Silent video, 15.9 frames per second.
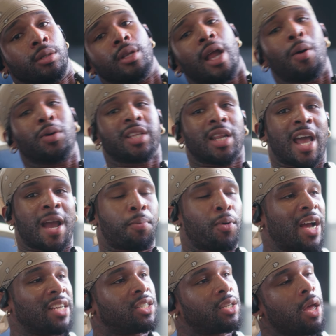Now with the leg
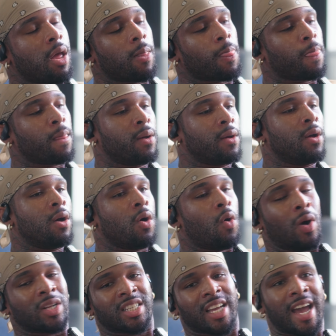press,
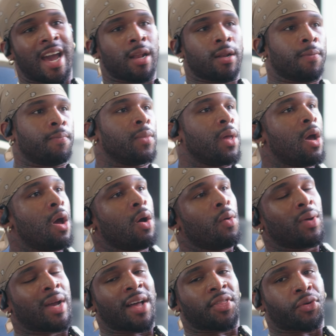once again,
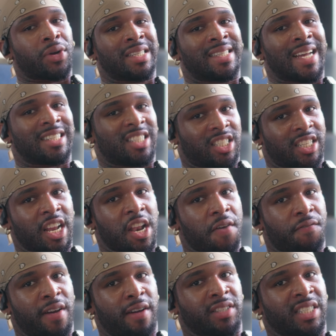we got 3 sets, 10
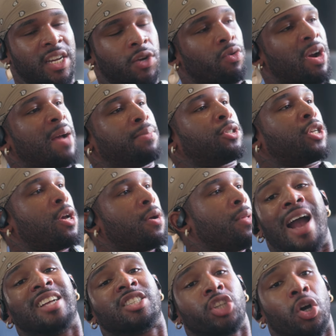to 15 reps. All
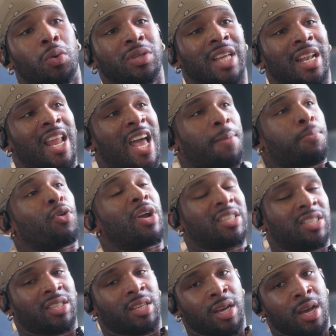right, so with the leg
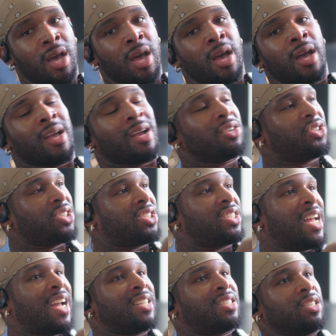press, here's the
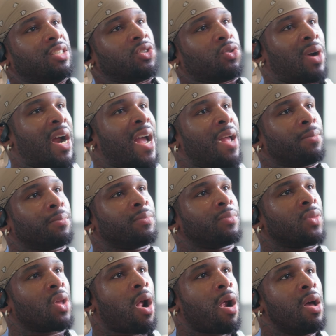stances, right?
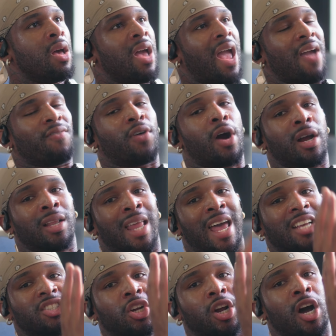If our
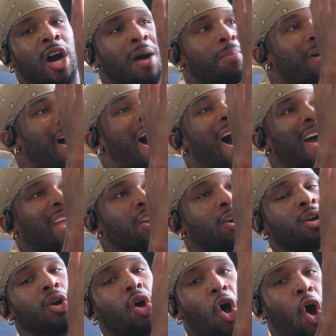legs are up
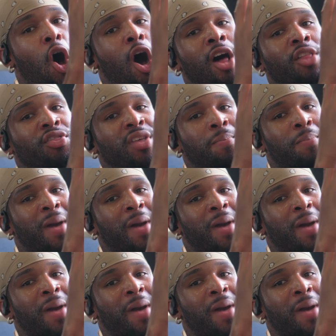higher on the